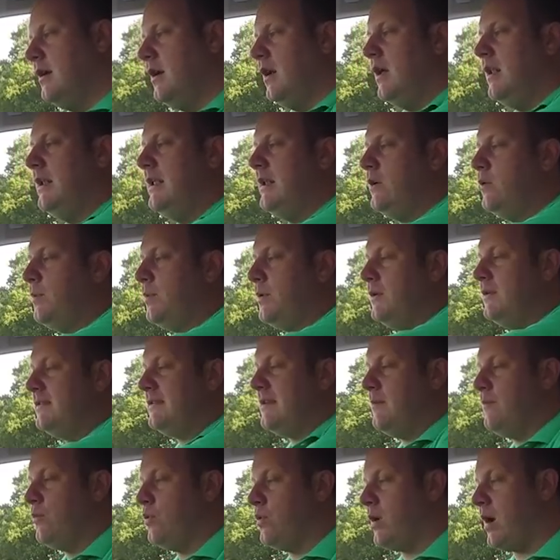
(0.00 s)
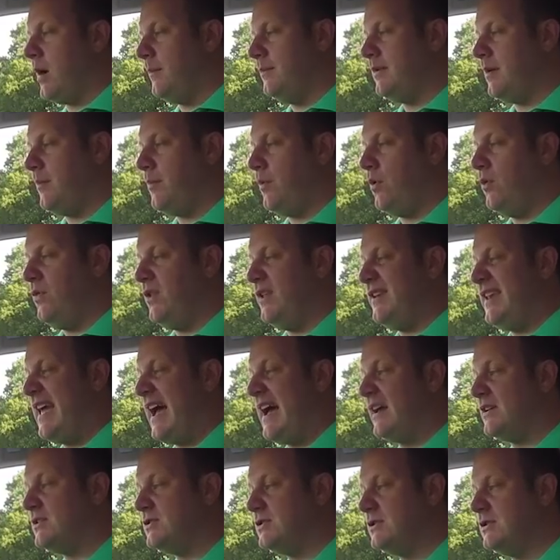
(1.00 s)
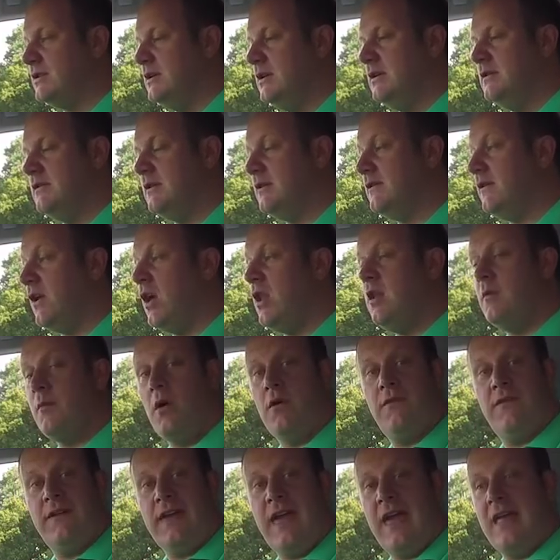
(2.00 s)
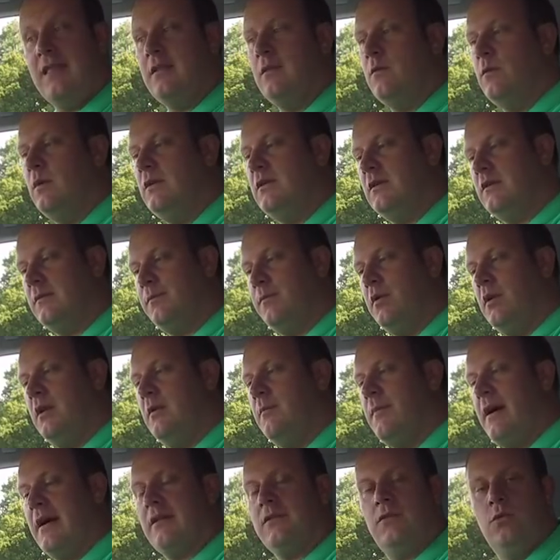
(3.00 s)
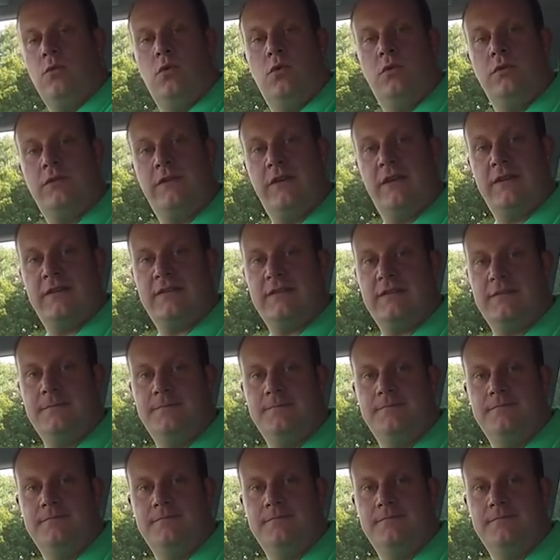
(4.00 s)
A little blue symbol comes up on the dash. To turn them off again, we just pull it back towards us.